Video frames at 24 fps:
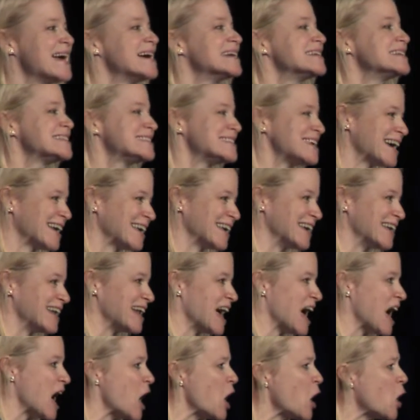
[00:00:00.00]
Second,
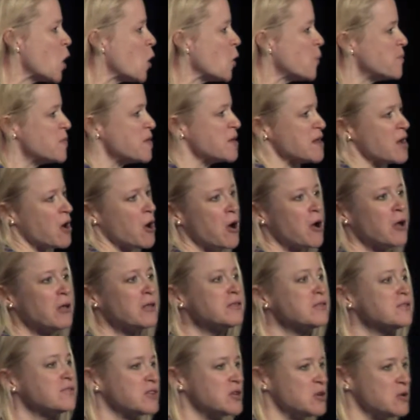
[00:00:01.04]
I hope that
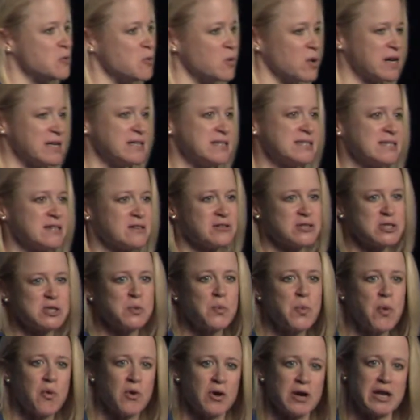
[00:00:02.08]
all of you will consider
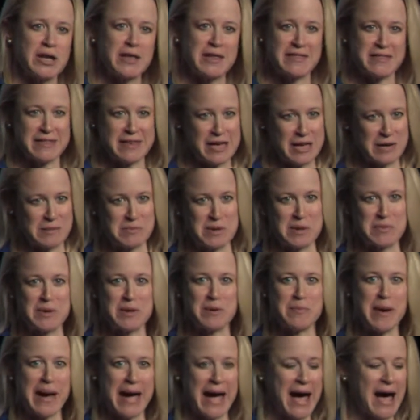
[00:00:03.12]
supporting the
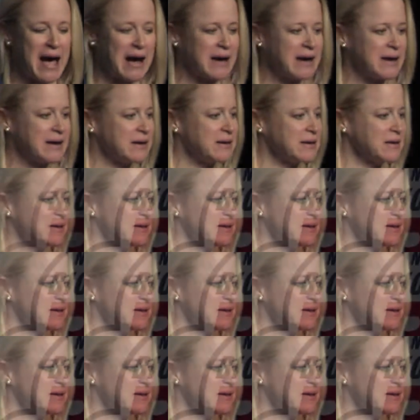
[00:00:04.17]
NBB PAC.